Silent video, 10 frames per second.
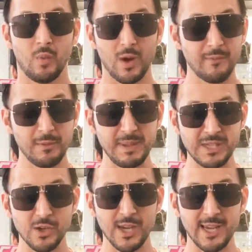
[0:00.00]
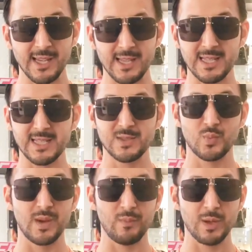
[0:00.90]
What we'd be doing is
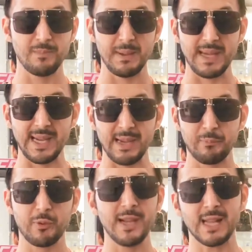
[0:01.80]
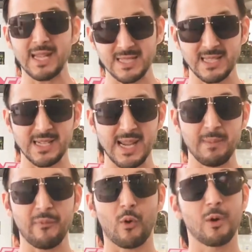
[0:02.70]
we would be pre-cleansing the day
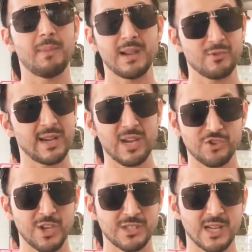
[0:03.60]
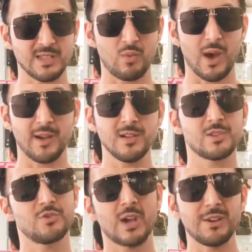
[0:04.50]
before by drinking shit tons of water,
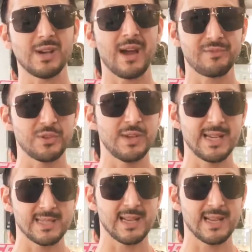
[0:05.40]
so try to have two days